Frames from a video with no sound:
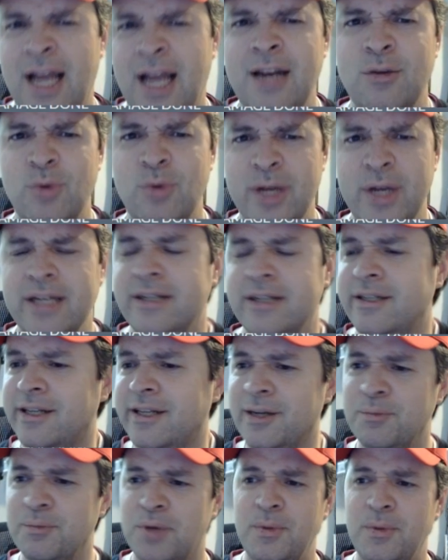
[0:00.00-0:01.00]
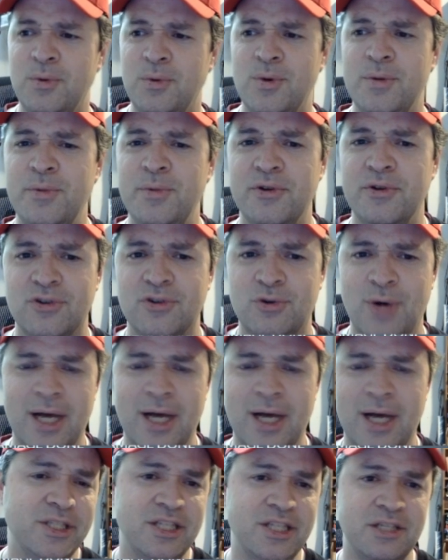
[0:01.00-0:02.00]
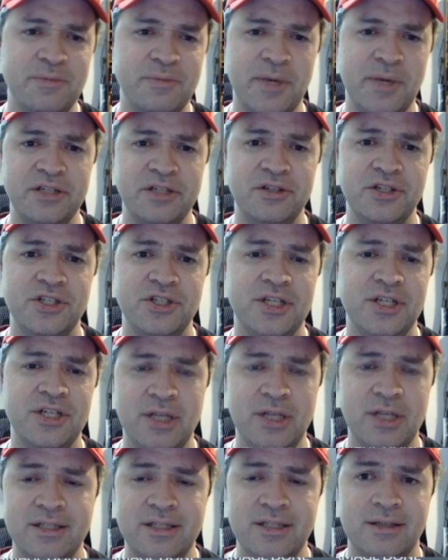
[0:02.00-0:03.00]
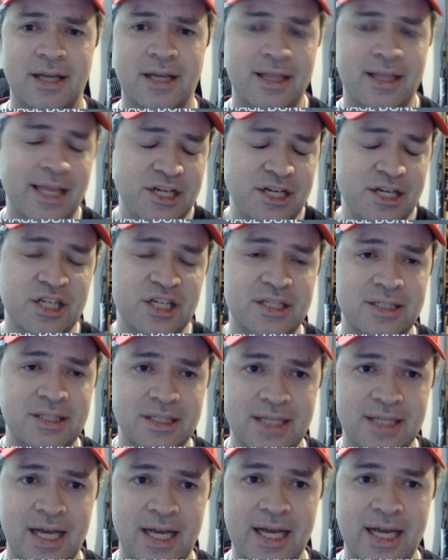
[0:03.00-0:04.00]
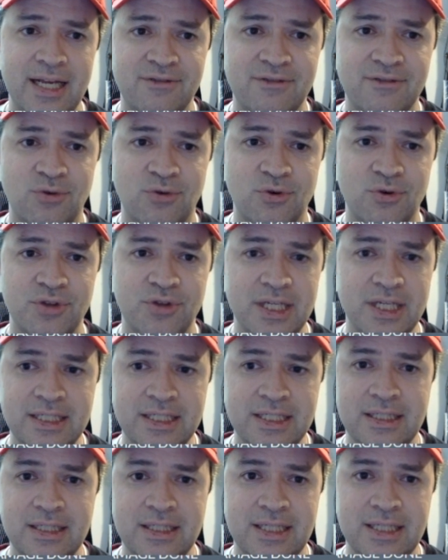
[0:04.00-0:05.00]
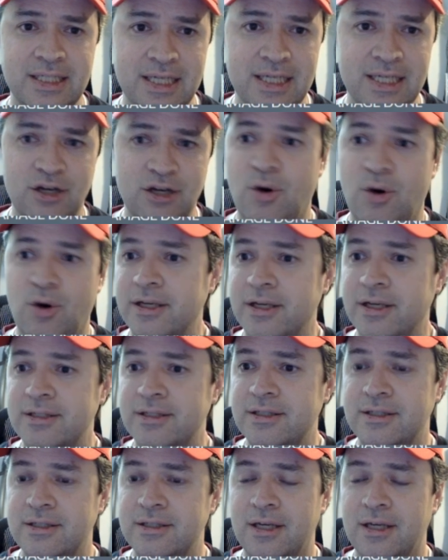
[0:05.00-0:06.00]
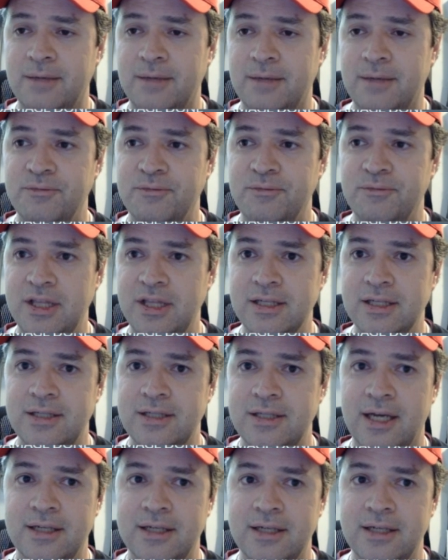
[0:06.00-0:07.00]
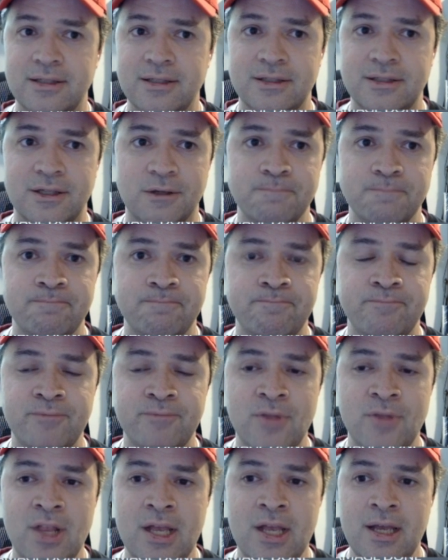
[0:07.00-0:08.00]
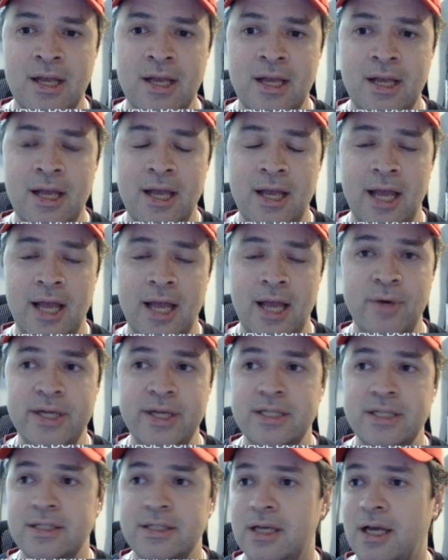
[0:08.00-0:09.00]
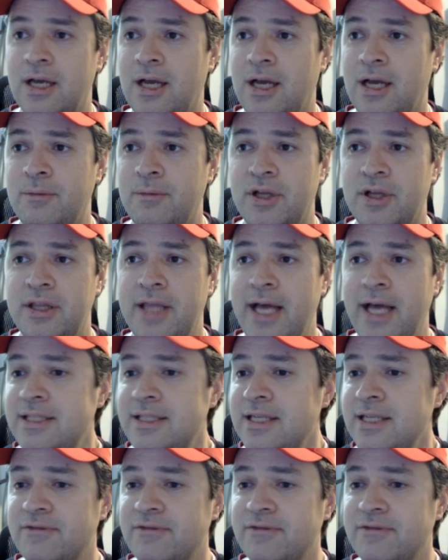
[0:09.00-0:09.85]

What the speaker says: weak, and it probably will be for a while. But it's especially a ship that's, I think, just designed for the Xindi Aquatics in this case. So, anyways, that's it